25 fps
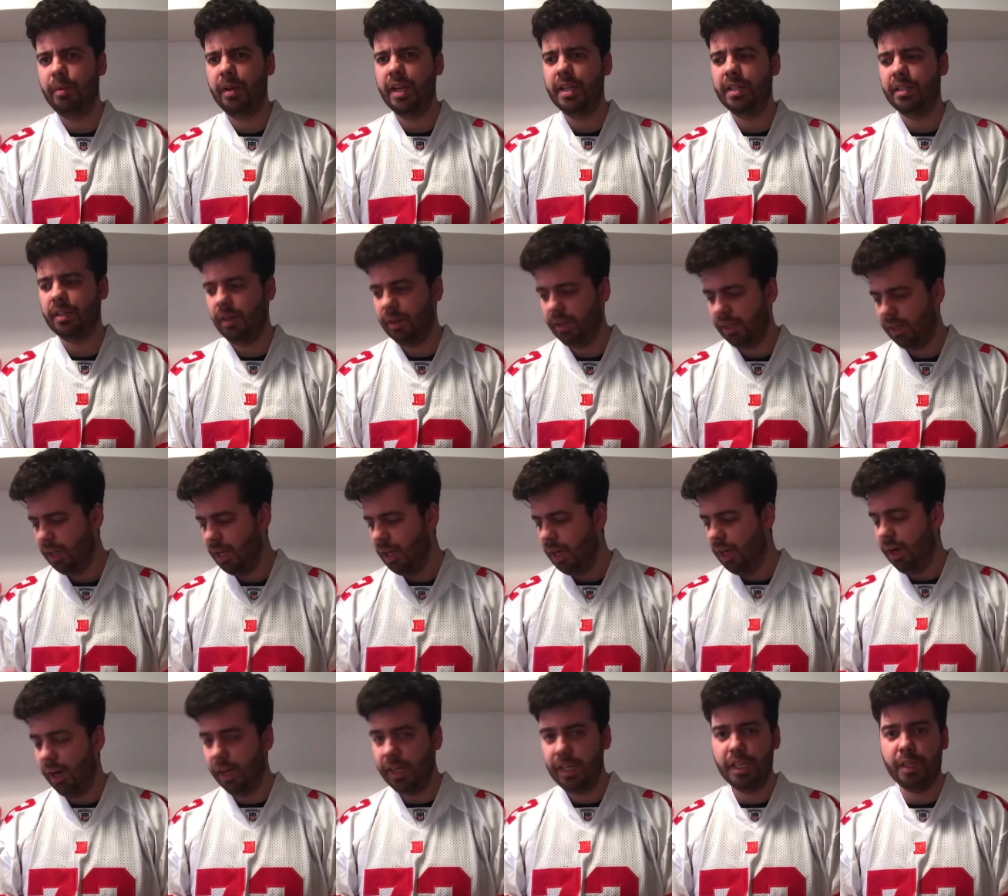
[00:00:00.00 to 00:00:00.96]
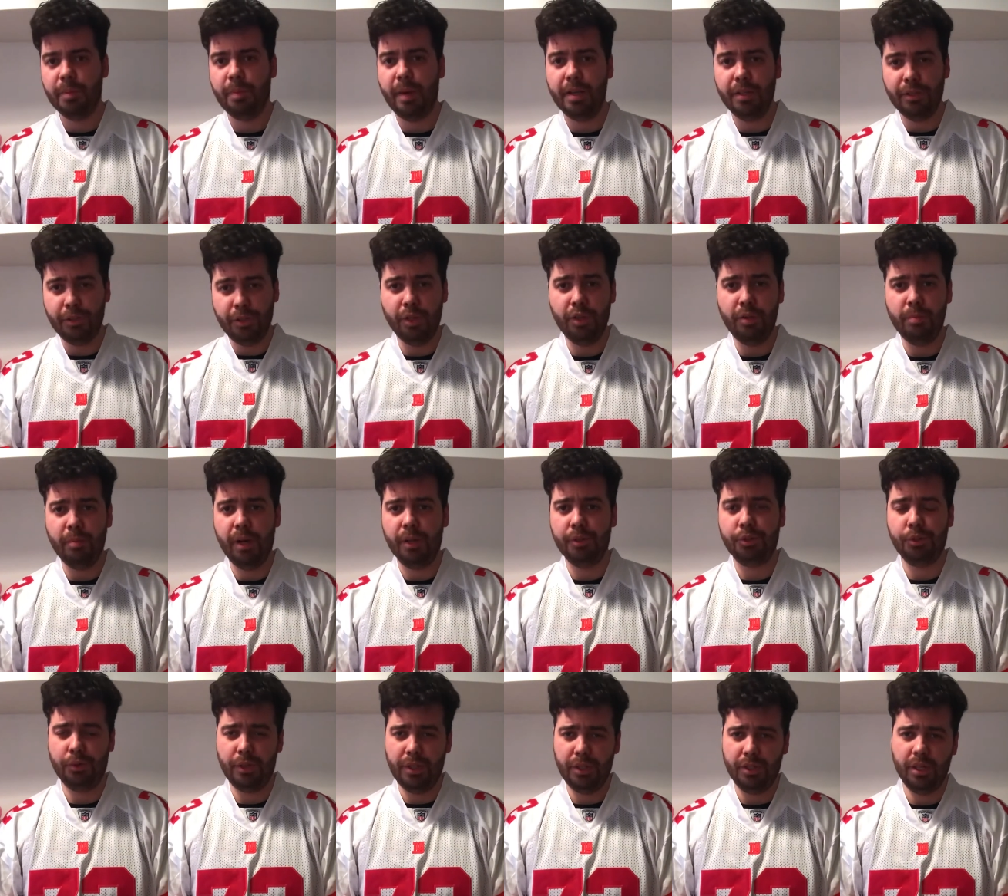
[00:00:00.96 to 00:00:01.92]
Like, I didn't spend too much on this
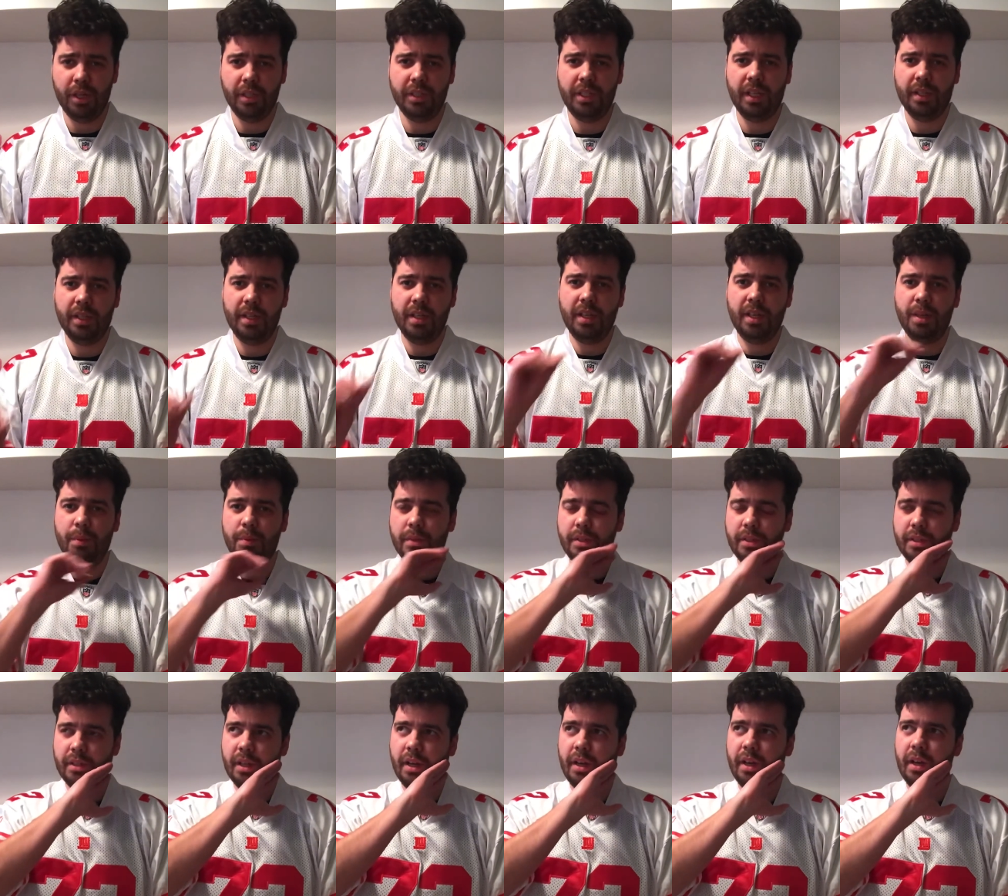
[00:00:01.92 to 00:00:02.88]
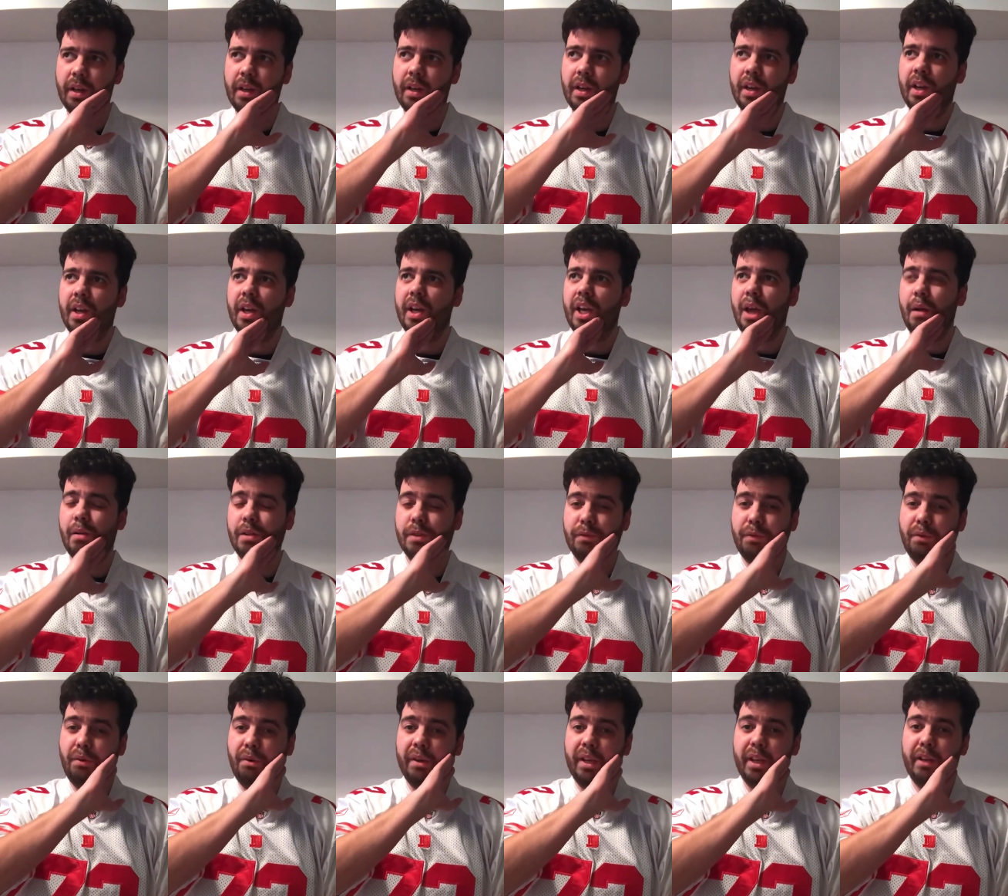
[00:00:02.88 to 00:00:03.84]
jersey. I think it was
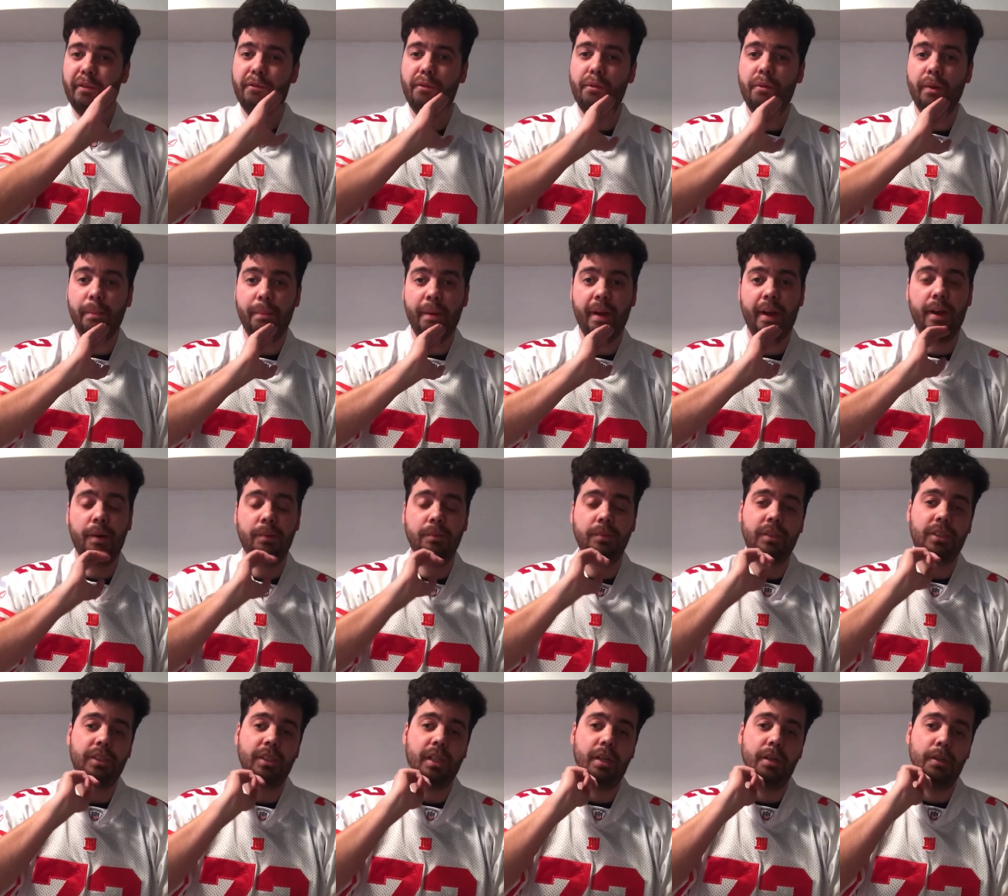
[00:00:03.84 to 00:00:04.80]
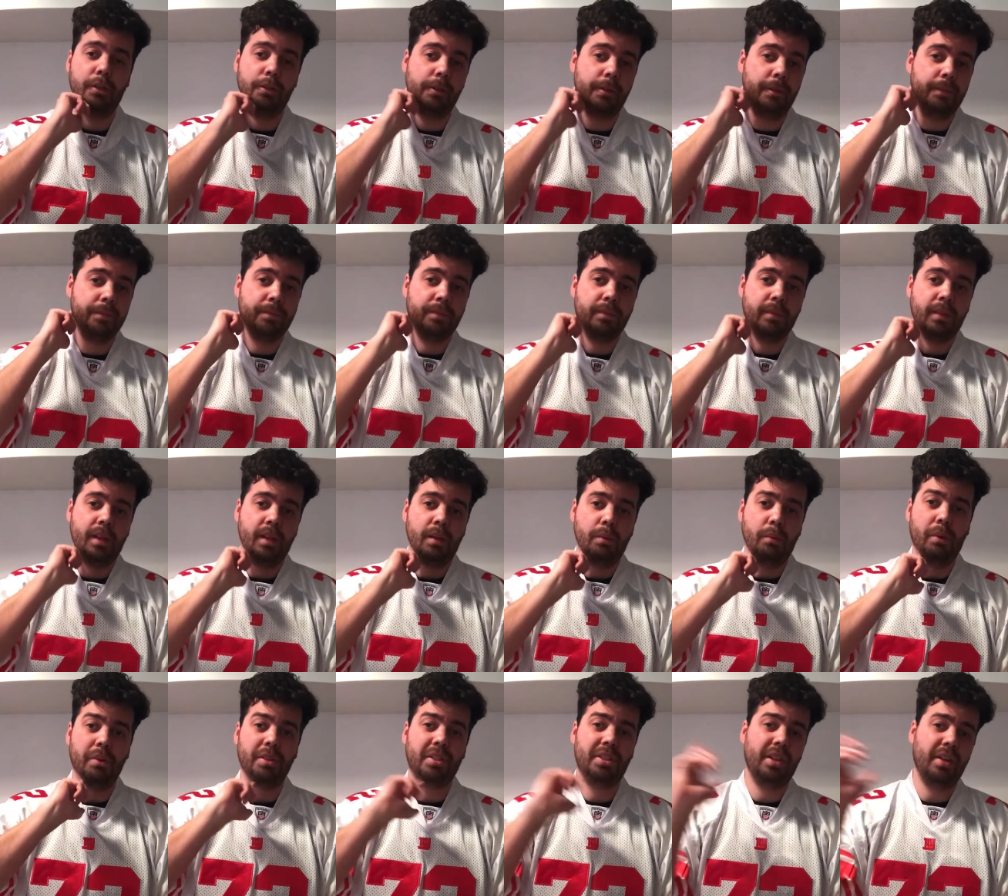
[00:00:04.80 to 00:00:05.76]
£40. So, well, it's
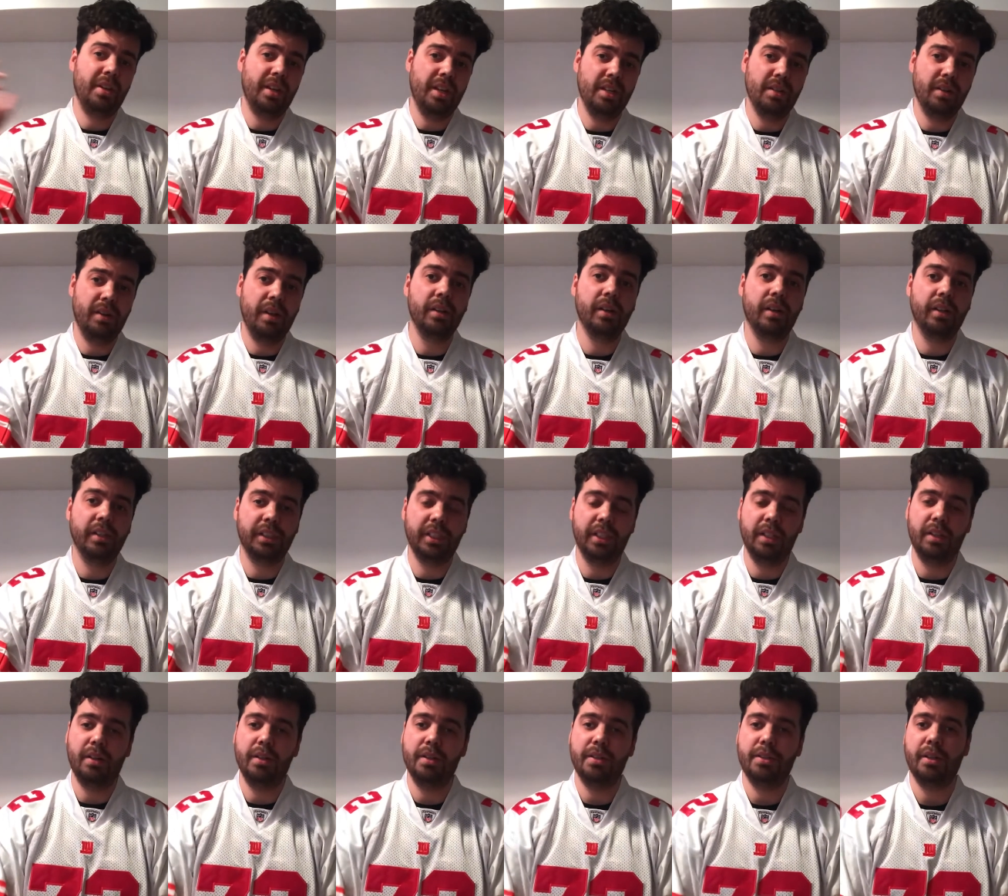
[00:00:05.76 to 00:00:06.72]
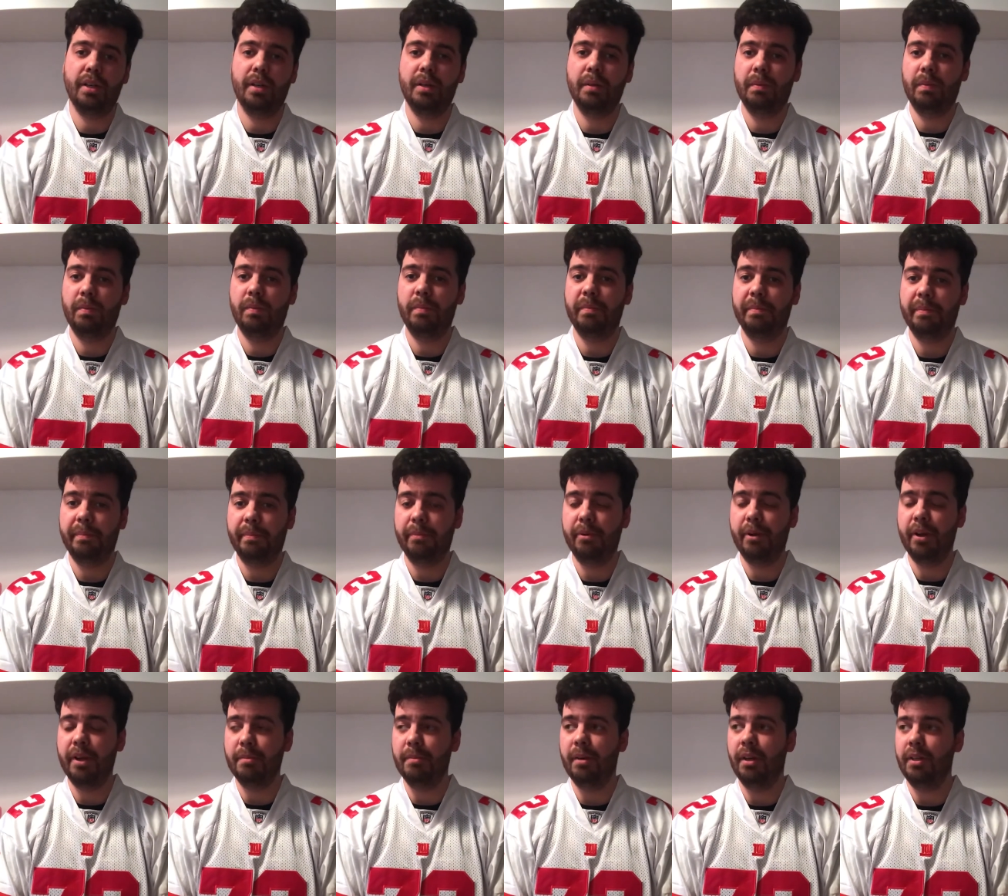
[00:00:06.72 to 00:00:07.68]
£39.99. So pretty
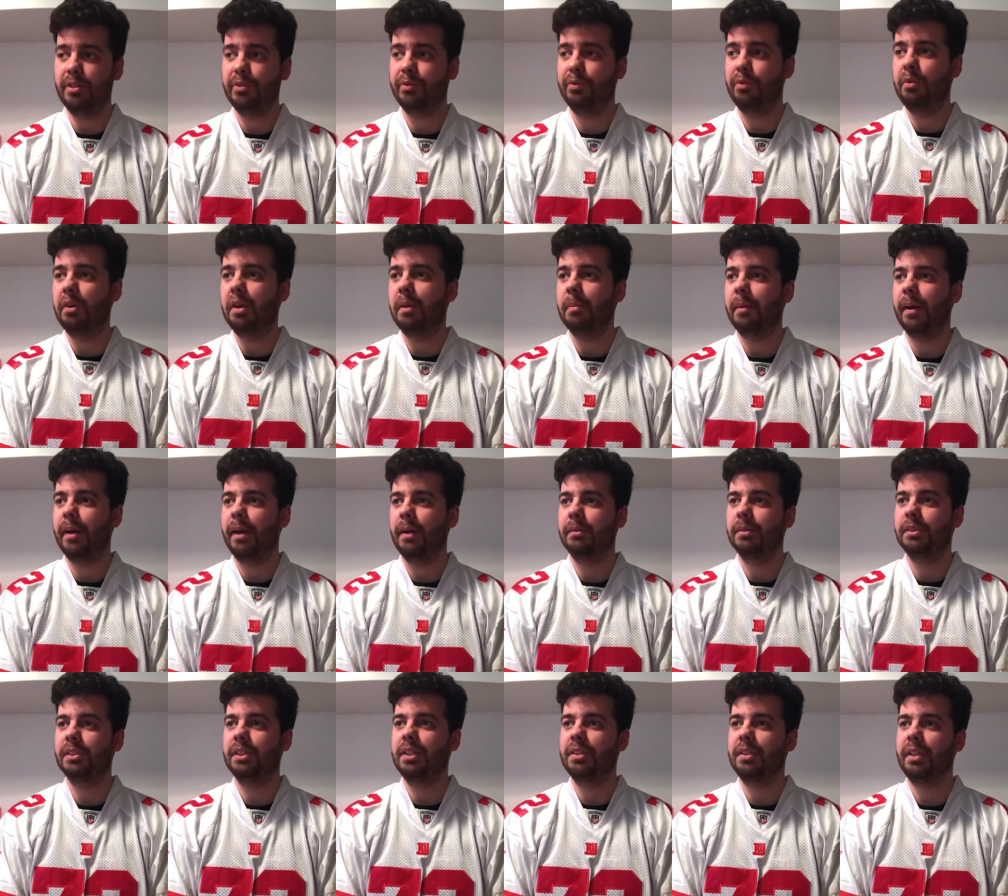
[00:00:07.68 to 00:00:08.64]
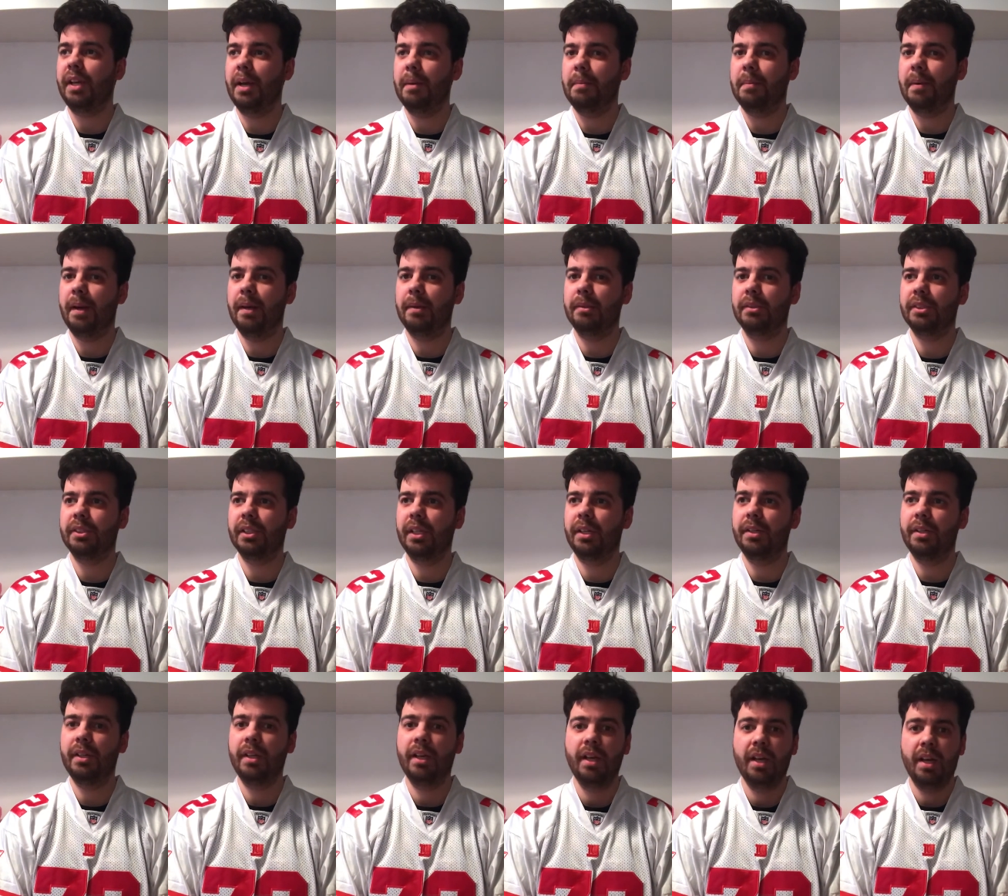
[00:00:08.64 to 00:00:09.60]
much £40 UK pounds. So
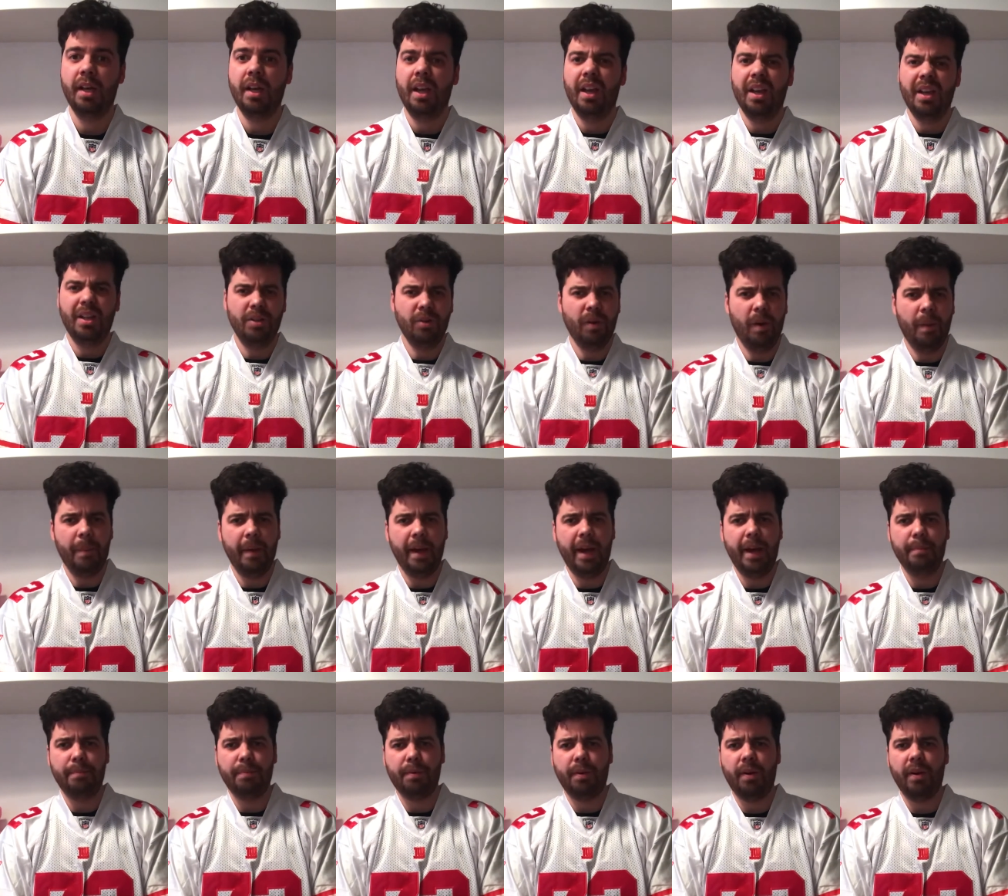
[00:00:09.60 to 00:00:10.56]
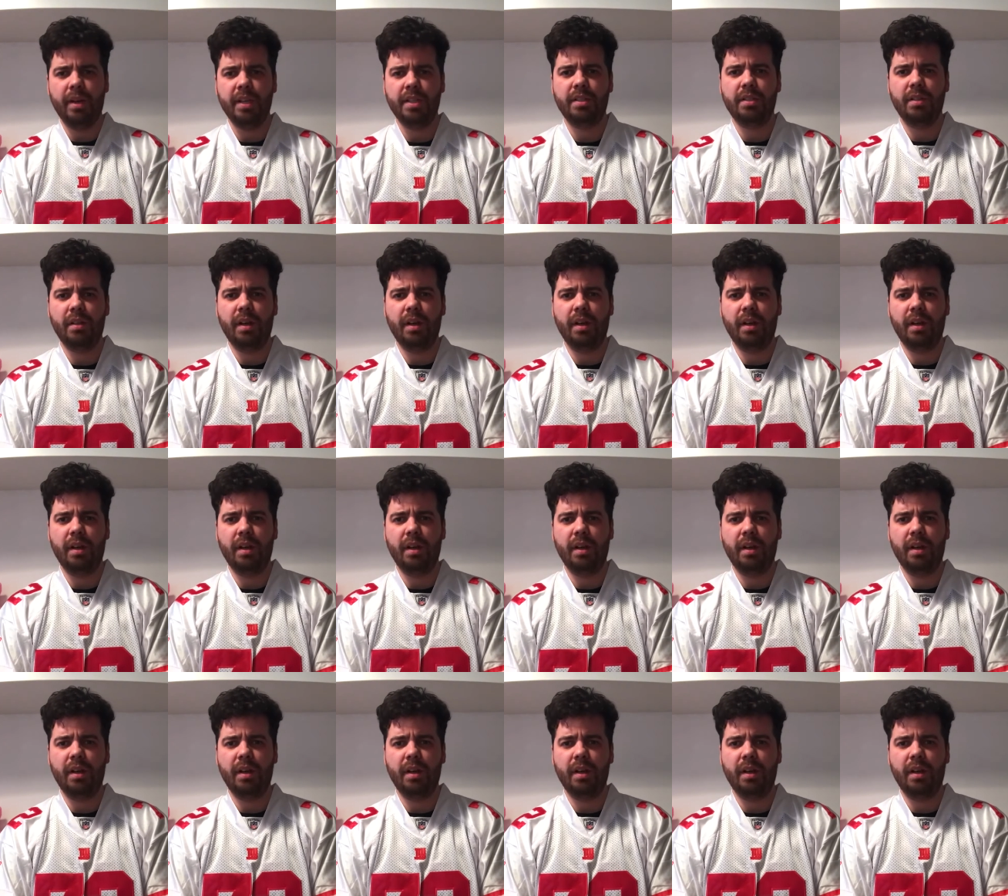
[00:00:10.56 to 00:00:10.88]
not a bad price.